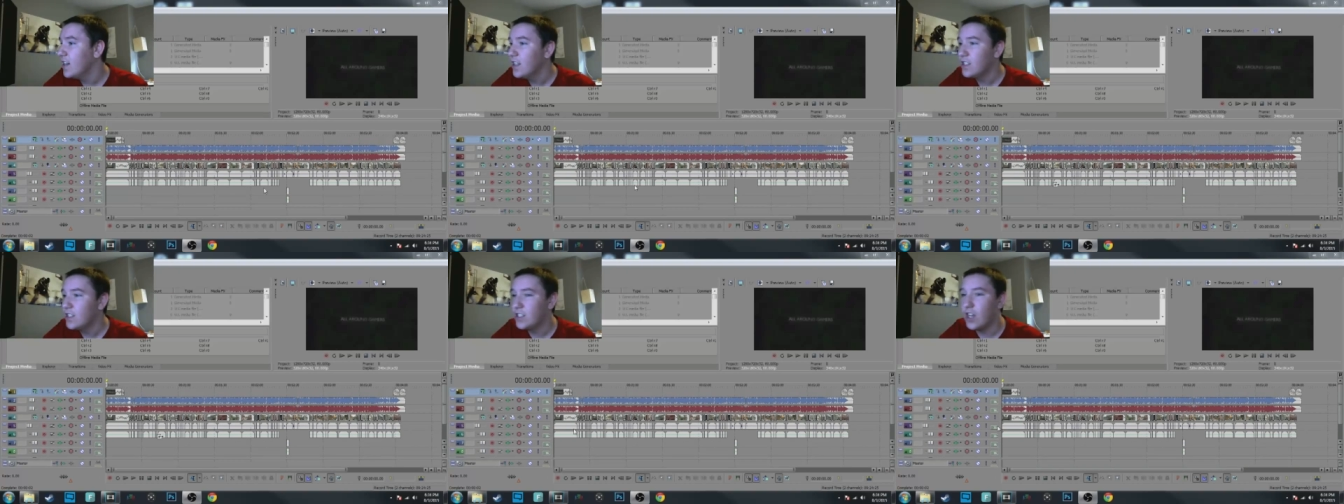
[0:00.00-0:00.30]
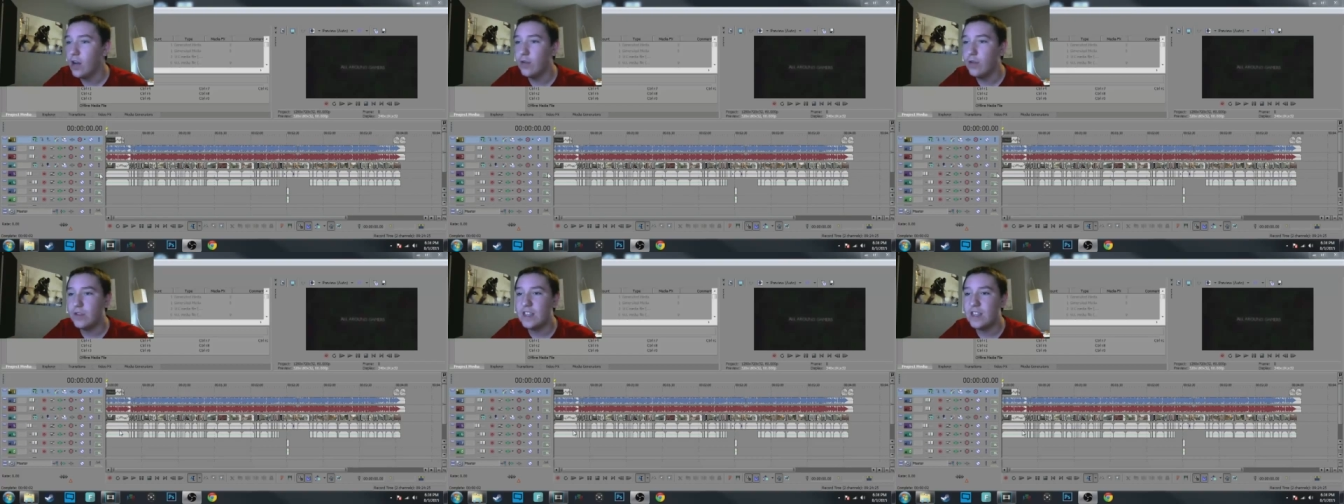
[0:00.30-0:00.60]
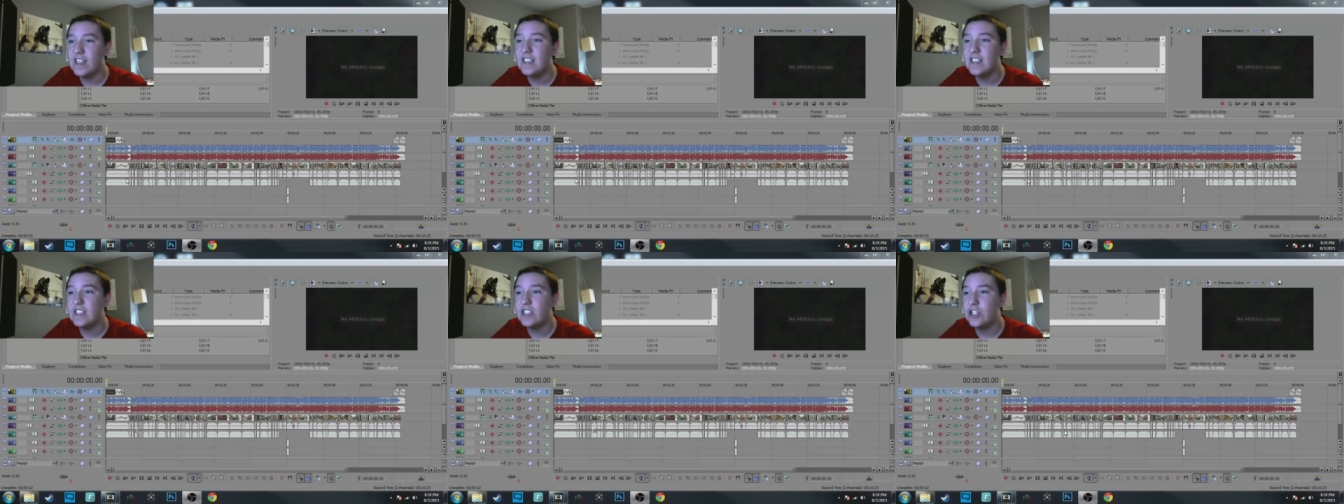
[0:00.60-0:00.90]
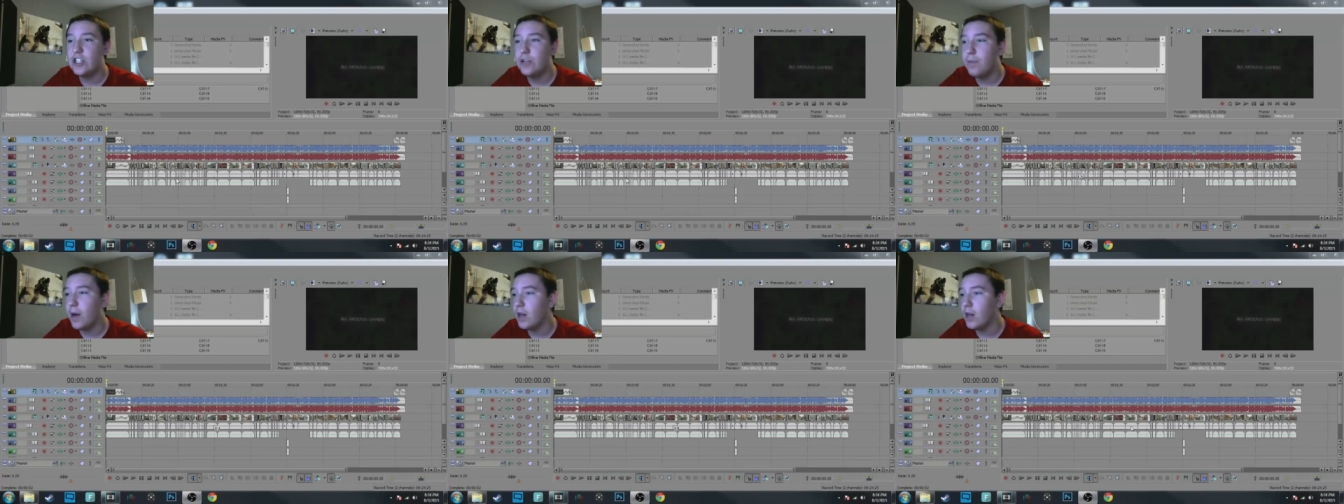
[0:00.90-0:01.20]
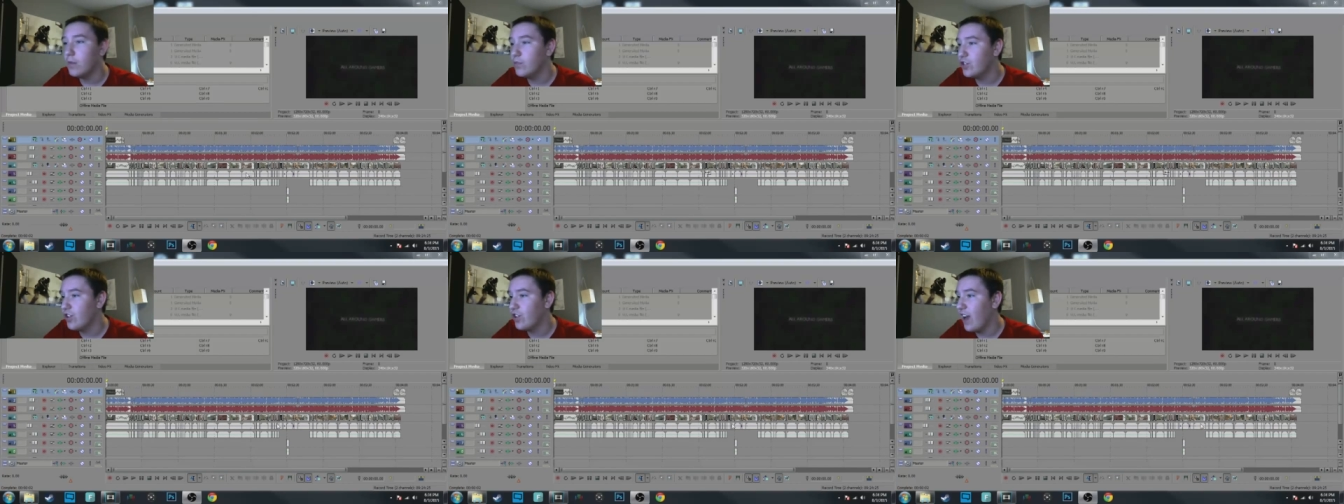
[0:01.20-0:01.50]
So these two
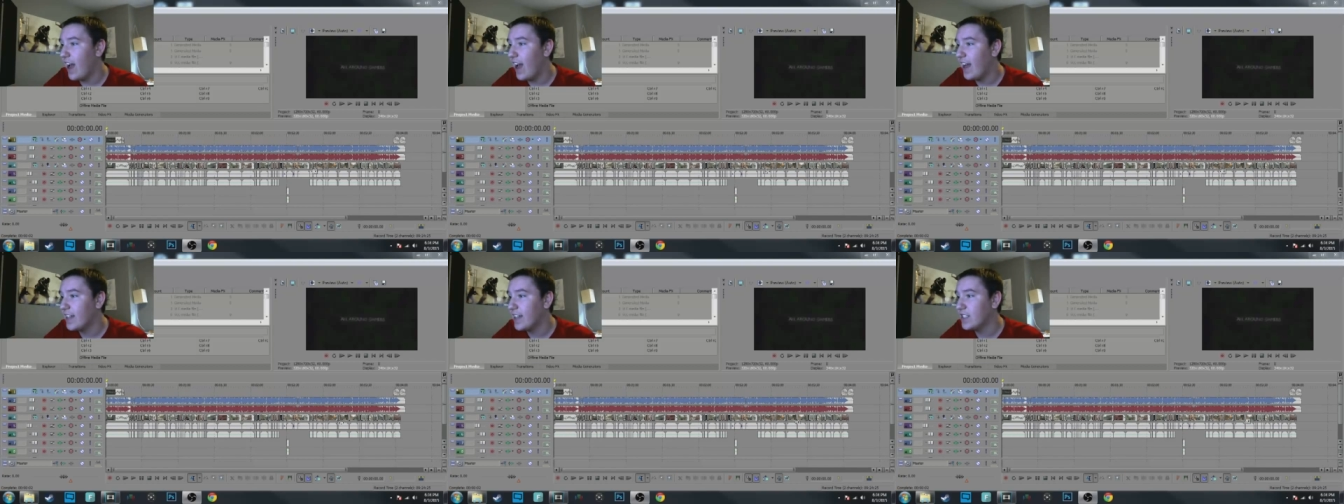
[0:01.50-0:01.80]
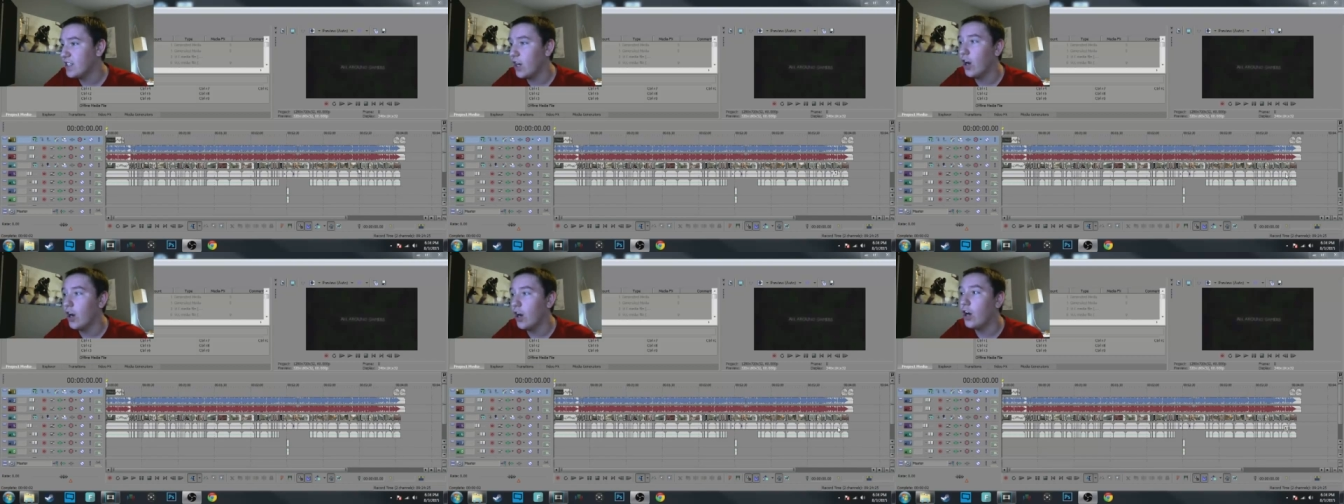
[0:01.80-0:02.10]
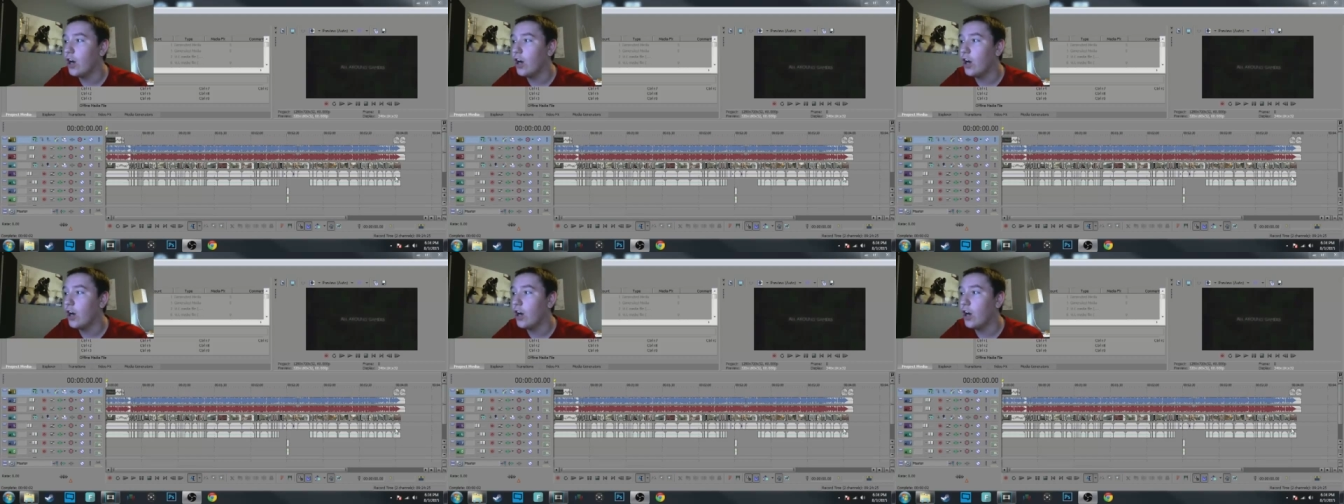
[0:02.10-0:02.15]
bottom tracks are